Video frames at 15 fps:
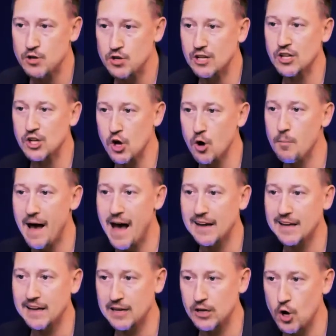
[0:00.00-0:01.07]
where you can go
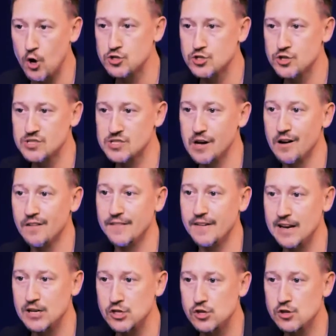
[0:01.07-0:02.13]
back and coach yourself
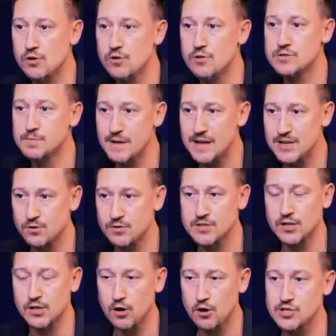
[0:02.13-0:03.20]
and use
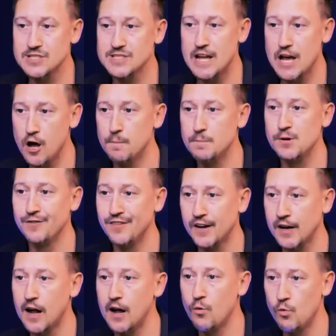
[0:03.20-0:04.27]
mentors and coaches to help you
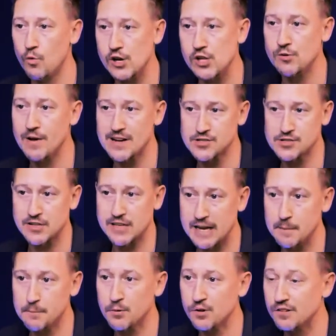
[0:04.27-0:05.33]
figure out where you actually can
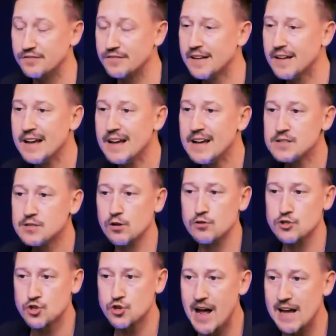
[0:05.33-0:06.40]
improve. So
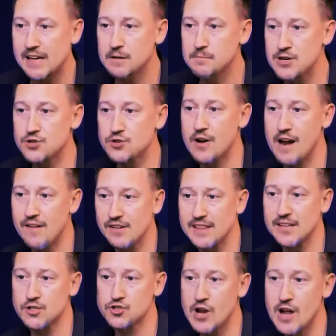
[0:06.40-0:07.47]
track and measure
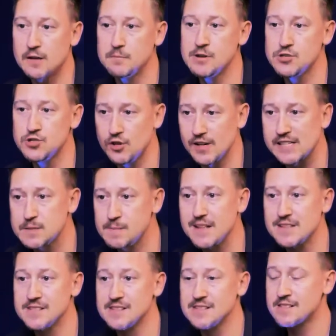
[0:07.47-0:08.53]
everything, track and measure your
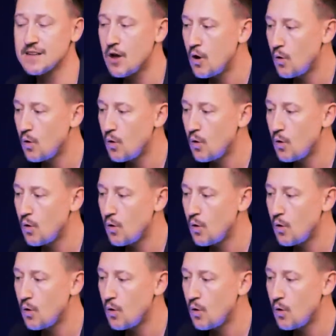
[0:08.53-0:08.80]
expenses.